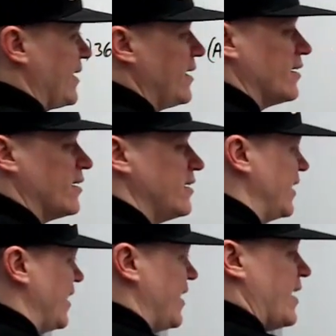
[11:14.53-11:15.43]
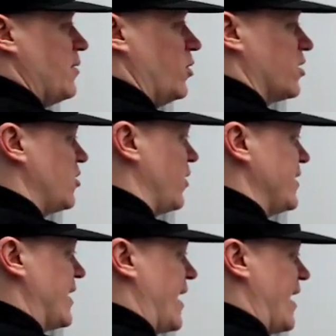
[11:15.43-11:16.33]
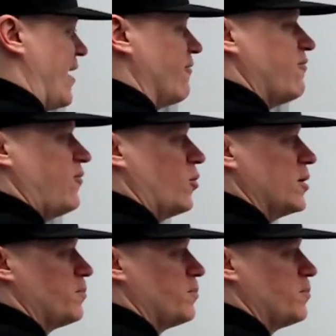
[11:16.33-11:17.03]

here, and we're going to have 4